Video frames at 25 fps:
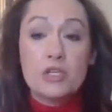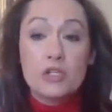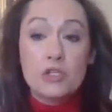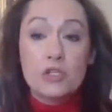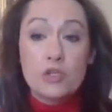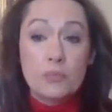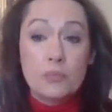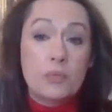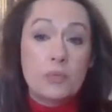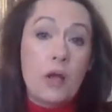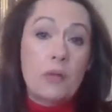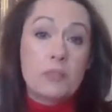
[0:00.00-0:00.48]

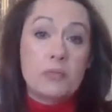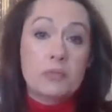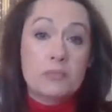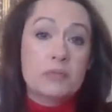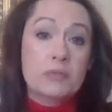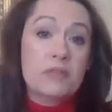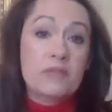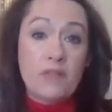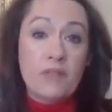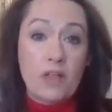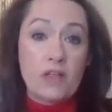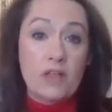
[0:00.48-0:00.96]
You
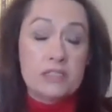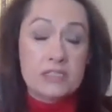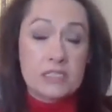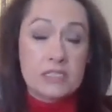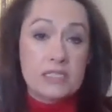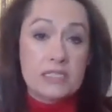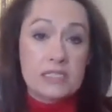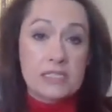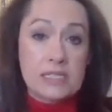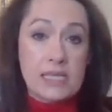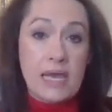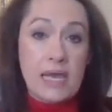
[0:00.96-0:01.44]
probably fall into
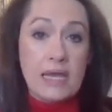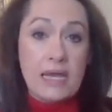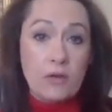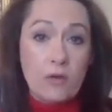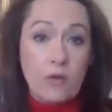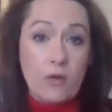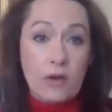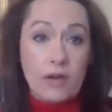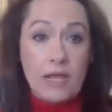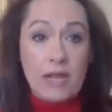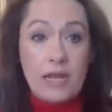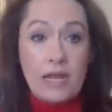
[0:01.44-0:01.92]
this
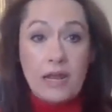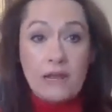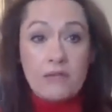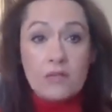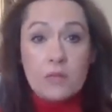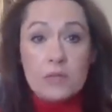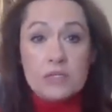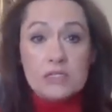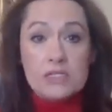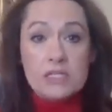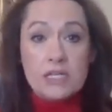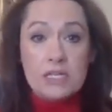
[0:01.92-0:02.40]
category. And
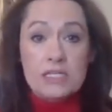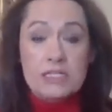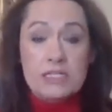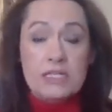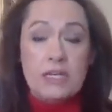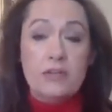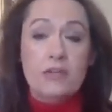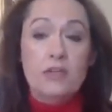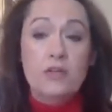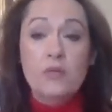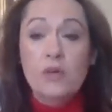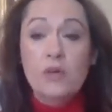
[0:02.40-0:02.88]
everyone's going to
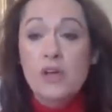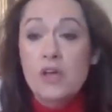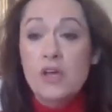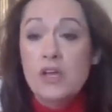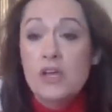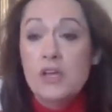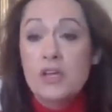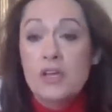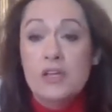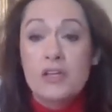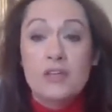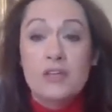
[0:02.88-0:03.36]
tell you,
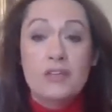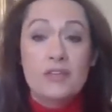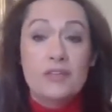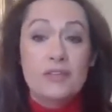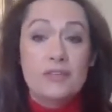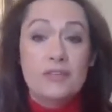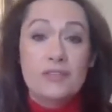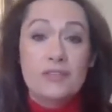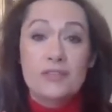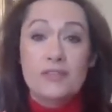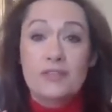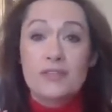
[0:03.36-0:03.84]

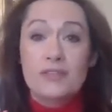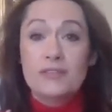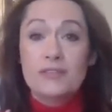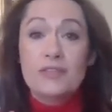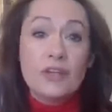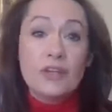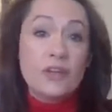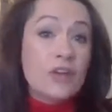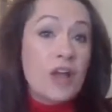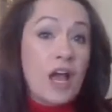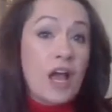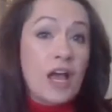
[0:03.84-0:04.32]

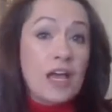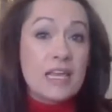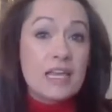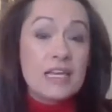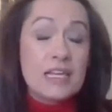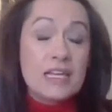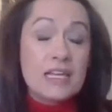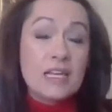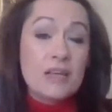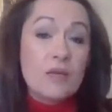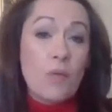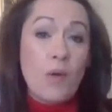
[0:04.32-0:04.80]
you're not
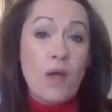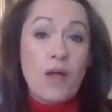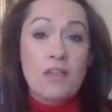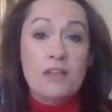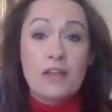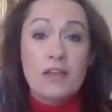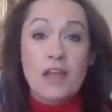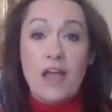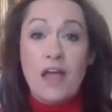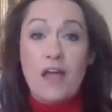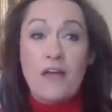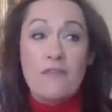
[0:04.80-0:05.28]
eating well
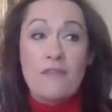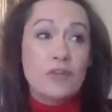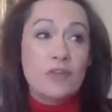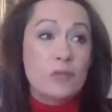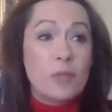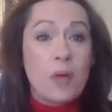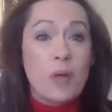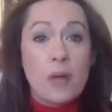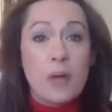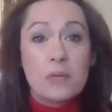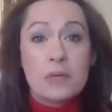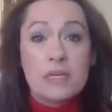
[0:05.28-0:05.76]
enough, you're
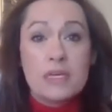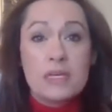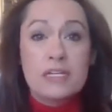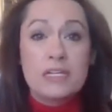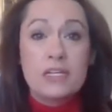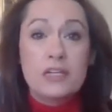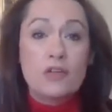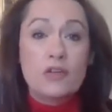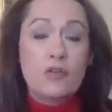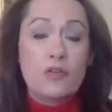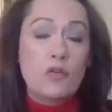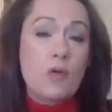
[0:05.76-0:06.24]
probably
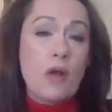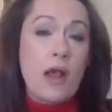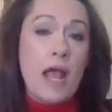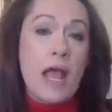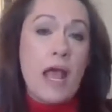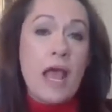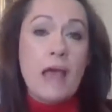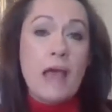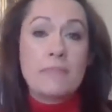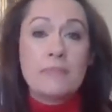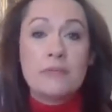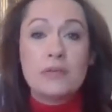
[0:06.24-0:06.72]
eating
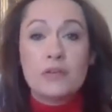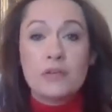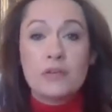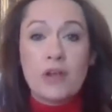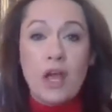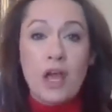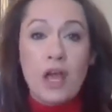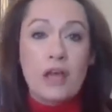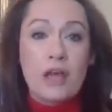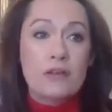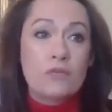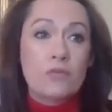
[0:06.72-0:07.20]
crap, you're
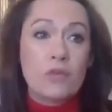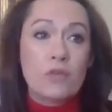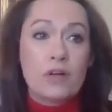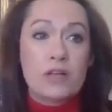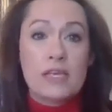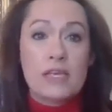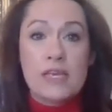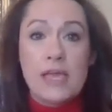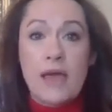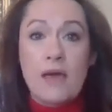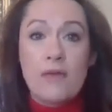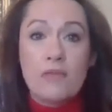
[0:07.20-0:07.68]
not
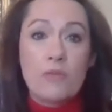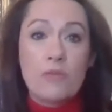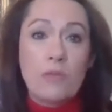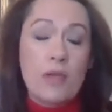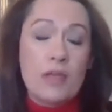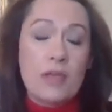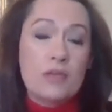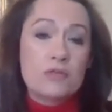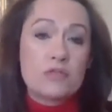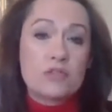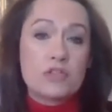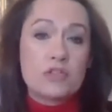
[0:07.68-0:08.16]
working out the
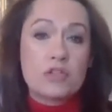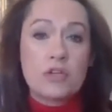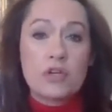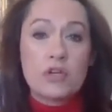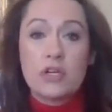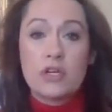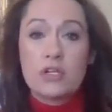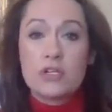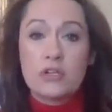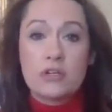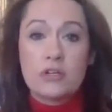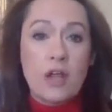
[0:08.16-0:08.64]
way you
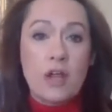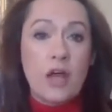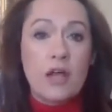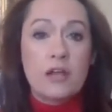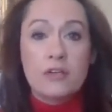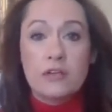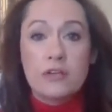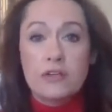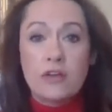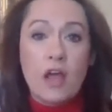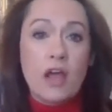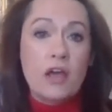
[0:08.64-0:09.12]
should, you're not.